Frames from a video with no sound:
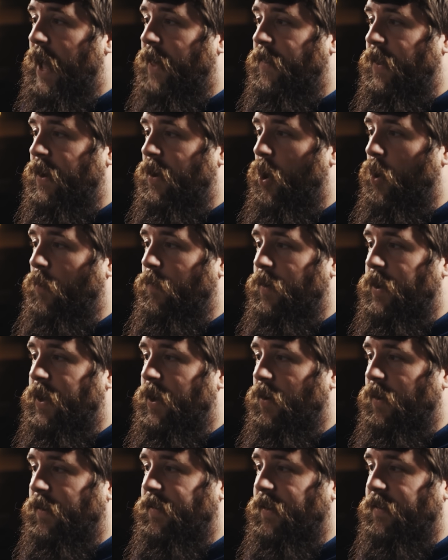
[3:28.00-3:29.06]
and then over
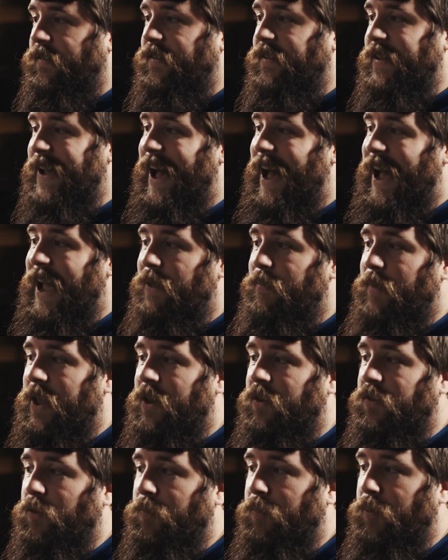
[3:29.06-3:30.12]
here it says Time
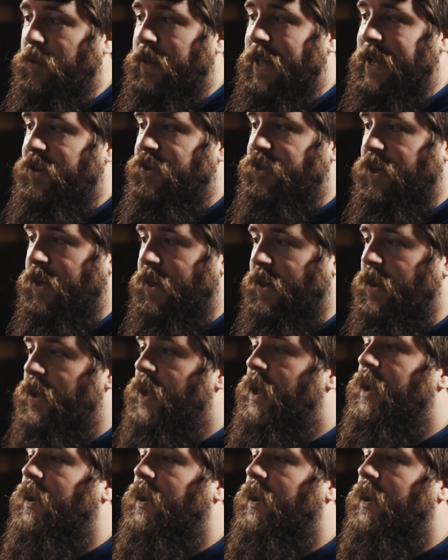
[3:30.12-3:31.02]
Interpolation.